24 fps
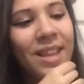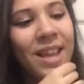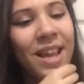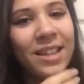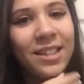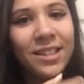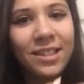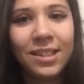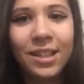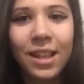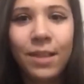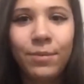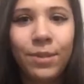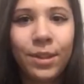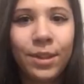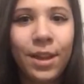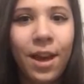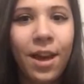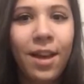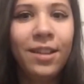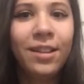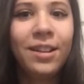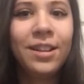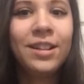I just love the
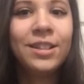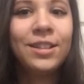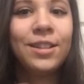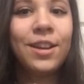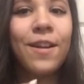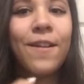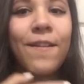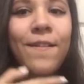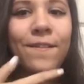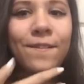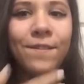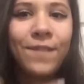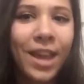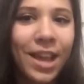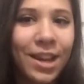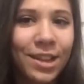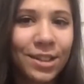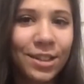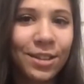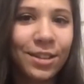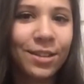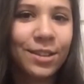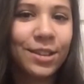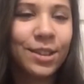colors, her
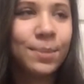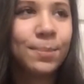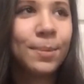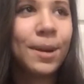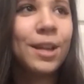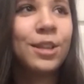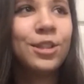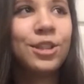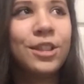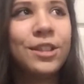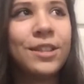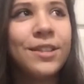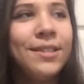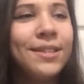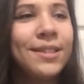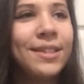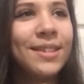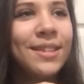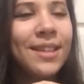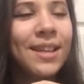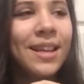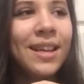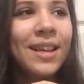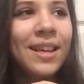facial
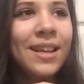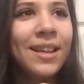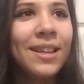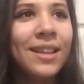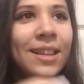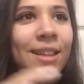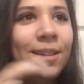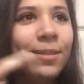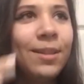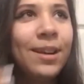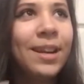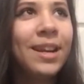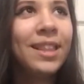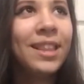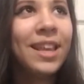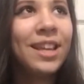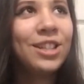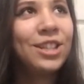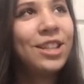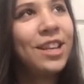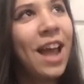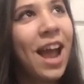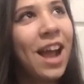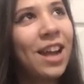expressions, the way
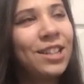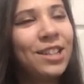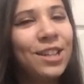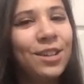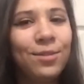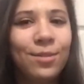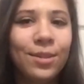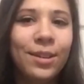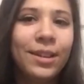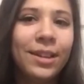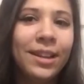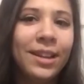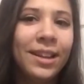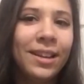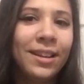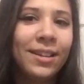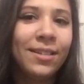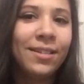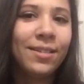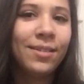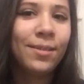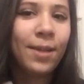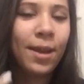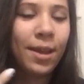that she actually really,
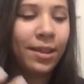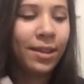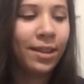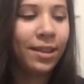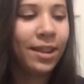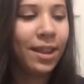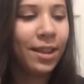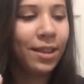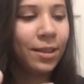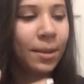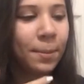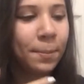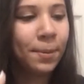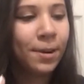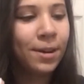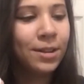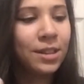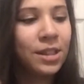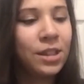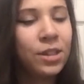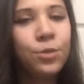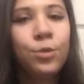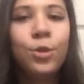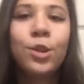the
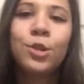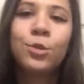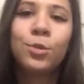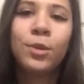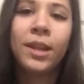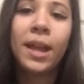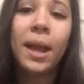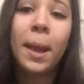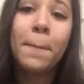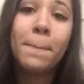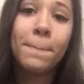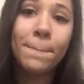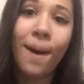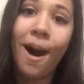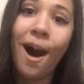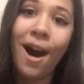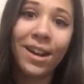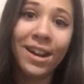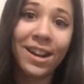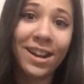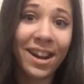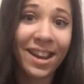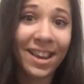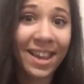person's voice really
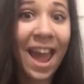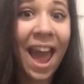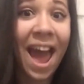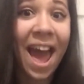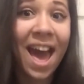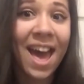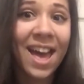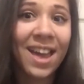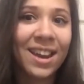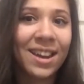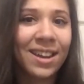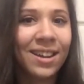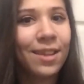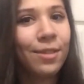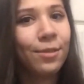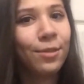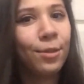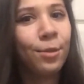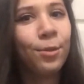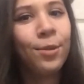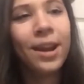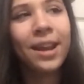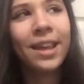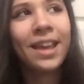embodied a cat and if,
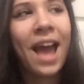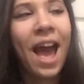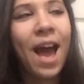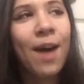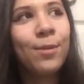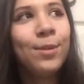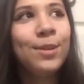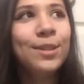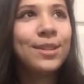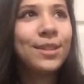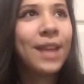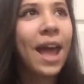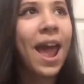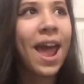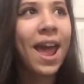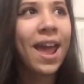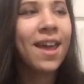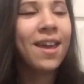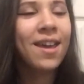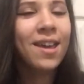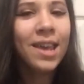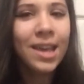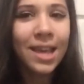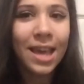what a cat would
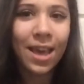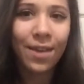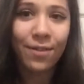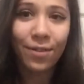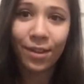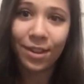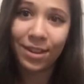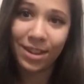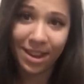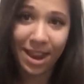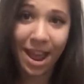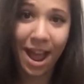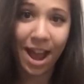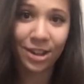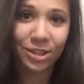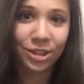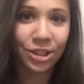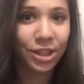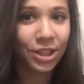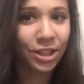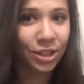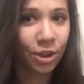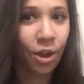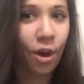say if it could
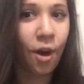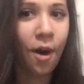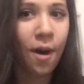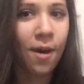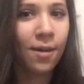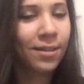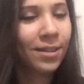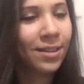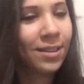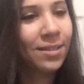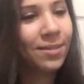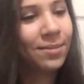actually talk.